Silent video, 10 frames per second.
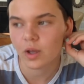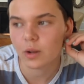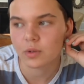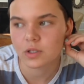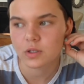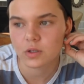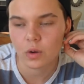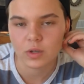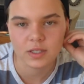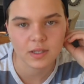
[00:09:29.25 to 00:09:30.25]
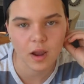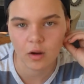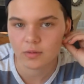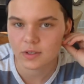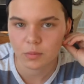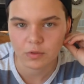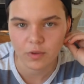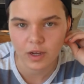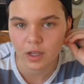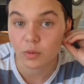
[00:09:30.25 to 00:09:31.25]
And I was so scared of someone
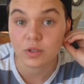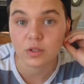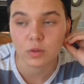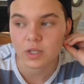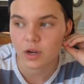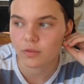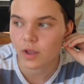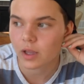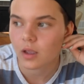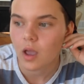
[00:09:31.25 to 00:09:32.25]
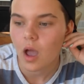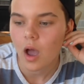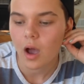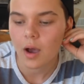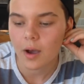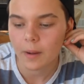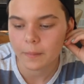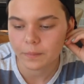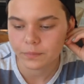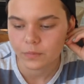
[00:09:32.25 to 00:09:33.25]
finding out. I was so terrified.
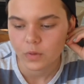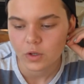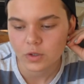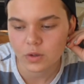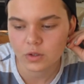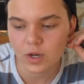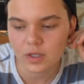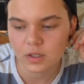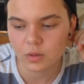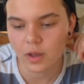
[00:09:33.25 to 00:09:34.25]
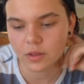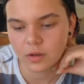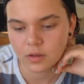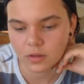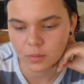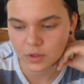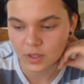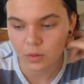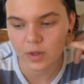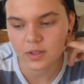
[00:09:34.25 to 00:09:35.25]
So I tried to do other more
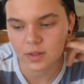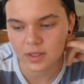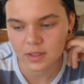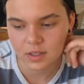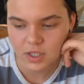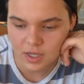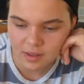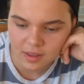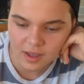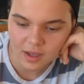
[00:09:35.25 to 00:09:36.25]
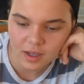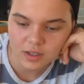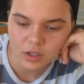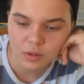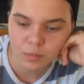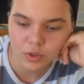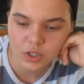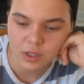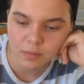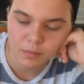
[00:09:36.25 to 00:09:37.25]
subtle ways. So I did the cheek thing. I started
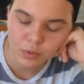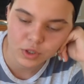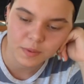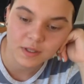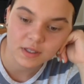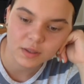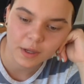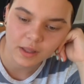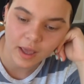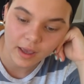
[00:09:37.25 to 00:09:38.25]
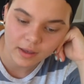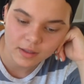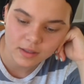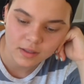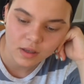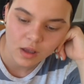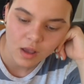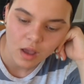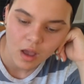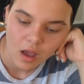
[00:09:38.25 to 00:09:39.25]
pushing push pins into my legs,
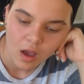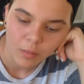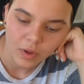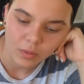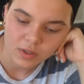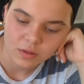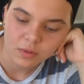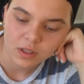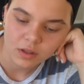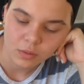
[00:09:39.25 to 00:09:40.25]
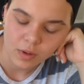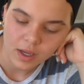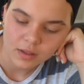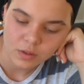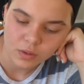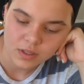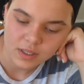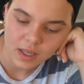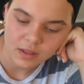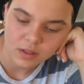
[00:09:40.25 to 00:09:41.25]
but it wasn't really the right sort of
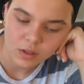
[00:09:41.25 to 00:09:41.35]
sense.